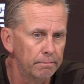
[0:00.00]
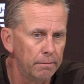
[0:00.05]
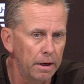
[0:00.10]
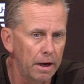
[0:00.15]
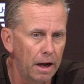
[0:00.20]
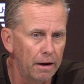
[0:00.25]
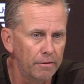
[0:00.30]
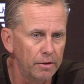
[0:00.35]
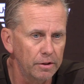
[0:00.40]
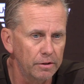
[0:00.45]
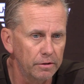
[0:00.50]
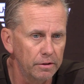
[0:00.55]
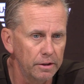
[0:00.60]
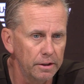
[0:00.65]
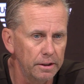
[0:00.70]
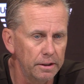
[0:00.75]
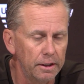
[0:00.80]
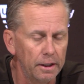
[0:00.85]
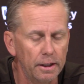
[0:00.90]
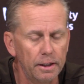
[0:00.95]
But
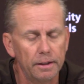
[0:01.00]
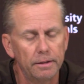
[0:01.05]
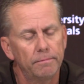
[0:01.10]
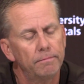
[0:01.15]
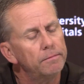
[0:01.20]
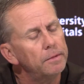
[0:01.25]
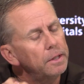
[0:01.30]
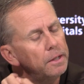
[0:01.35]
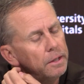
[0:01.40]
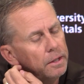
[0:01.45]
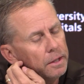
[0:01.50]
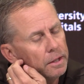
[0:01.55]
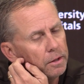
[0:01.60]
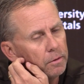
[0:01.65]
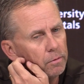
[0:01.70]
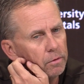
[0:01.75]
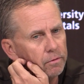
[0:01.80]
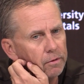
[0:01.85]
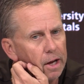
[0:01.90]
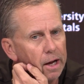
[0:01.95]
obviously, uh,
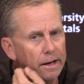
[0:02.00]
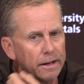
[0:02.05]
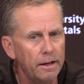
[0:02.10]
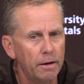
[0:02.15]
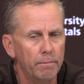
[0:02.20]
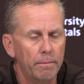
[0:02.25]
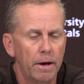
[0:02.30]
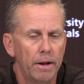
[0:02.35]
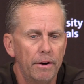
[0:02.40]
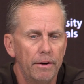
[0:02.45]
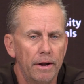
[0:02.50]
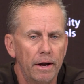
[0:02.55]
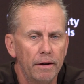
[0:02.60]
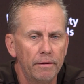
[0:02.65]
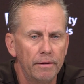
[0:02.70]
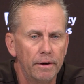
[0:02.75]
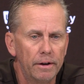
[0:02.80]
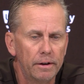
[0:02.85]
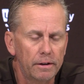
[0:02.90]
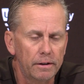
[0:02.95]
we've got to get better
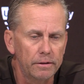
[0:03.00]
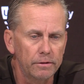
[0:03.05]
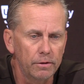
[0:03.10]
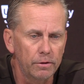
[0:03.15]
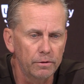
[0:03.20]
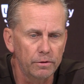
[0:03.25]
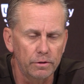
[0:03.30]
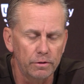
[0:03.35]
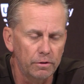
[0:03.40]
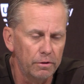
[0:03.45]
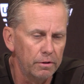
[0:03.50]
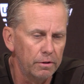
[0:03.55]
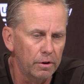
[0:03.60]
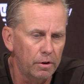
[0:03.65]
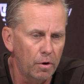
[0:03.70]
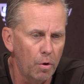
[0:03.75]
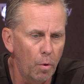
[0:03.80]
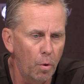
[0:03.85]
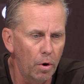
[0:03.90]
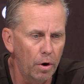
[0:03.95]
down there because those are
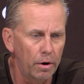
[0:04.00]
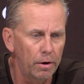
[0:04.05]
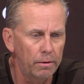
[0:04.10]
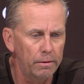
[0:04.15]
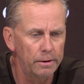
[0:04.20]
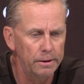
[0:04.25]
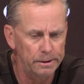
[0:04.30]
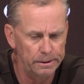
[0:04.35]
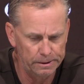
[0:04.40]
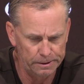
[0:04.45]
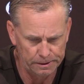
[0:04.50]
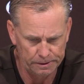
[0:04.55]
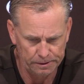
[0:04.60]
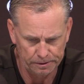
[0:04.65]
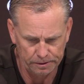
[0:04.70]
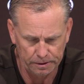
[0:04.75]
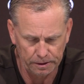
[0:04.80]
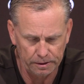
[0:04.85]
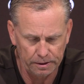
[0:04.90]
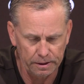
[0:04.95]
the core
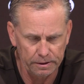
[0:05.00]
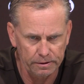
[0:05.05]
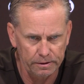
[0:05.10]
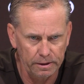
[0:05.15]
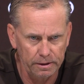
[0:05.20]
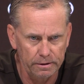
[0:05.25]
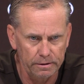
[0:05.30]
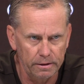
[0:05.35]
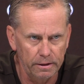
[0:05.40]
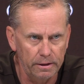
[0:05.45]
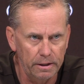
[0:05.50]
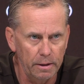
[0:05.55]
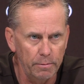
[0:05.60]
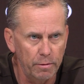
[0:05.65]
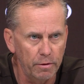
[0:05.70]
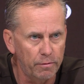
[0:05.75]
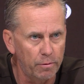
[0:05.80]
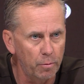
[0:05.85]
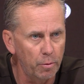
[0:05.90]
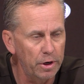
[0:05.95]
statistics that
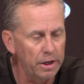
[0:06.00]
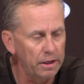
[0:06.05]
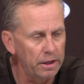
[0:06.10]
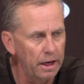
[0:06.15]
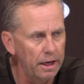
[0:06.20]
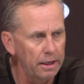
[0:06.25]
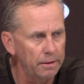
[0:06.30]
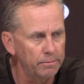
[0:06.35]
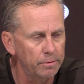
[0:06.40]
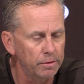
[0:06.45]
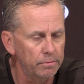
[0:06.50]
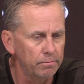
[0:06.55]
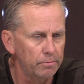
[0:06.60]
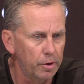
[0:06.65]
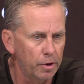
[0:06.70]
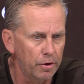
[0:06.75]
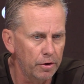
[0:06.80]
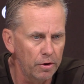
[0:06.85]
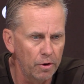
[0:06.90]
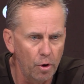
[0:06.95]
keep you from winning games
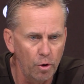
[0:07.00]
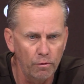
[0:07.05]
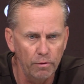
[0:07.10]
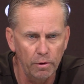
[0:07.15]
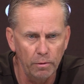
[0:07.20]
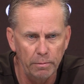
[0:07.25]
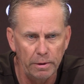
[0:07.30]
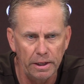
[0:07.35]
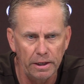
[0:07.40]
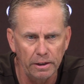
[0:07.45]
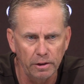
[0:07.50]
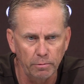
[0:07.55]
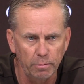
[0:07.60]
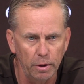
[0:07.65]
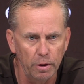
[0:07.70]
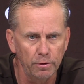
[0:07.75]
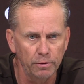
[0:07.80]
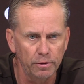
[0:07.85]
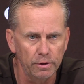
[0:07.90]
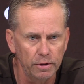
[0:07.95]
turning over, being
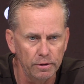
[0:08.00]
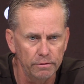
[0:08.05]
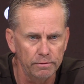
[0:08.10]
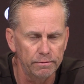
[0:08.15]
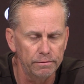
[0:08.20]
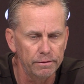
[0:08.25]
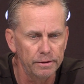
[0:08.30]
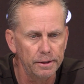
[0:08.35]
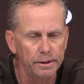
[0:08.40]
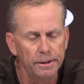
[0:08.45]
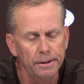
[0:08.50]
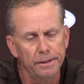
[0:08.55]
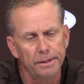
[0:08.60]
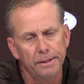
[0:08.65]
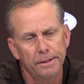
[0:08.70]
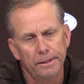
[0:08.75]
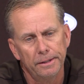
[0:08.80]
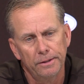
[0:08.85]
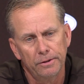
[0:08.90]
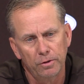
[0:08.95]
explosive,
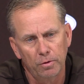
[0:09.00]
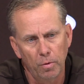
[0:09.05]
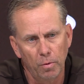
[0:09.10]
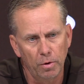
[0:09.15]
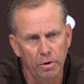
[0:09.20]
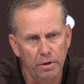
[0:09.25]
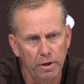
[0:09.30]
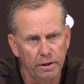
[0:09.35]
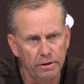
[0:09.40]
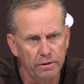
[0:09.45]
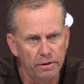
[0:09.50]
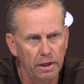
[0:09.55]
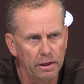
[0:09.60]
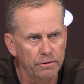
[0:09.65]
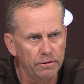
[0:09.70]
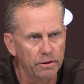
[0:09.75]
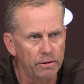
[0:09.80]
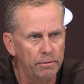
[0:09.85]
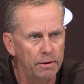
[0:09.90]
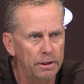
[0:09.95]
scoring
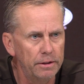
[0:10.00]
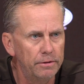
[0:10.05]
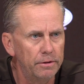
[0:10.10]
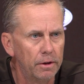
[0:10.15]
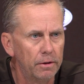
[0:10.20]
touchdowns in the red